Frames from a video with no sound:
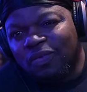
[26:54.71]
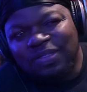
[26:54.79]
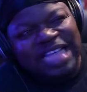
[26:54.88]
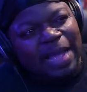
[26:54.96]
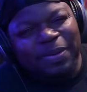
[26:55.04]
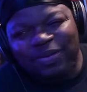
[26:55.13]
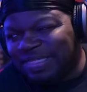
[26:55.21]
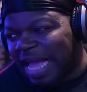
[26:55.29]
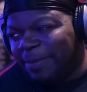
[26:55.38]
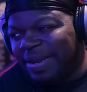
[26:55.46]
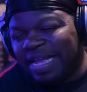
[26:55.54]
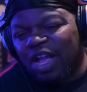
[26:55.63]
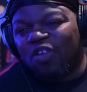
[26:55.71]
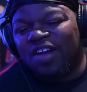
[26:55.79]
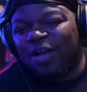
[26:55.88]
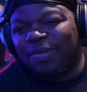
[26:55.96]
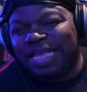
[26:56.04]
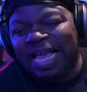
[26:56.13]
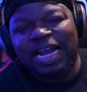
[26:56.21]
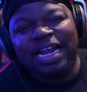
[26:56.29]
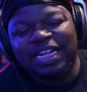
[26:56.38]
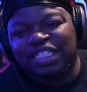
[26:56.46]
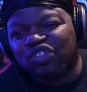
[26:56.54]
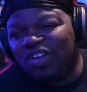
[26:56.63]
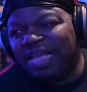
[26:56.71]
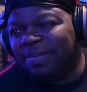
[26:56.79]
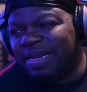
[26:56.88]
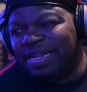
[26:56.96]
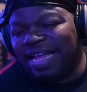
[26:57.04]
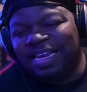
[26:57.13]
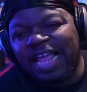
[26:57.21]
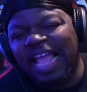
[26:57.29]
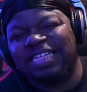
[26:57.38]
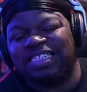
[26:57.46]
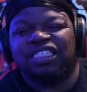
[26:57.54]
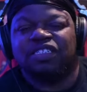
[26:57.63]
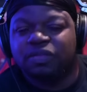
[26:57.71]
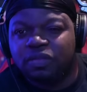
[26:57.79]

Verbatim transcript: Type of type of nigga around yelling and screaming and, and dancing.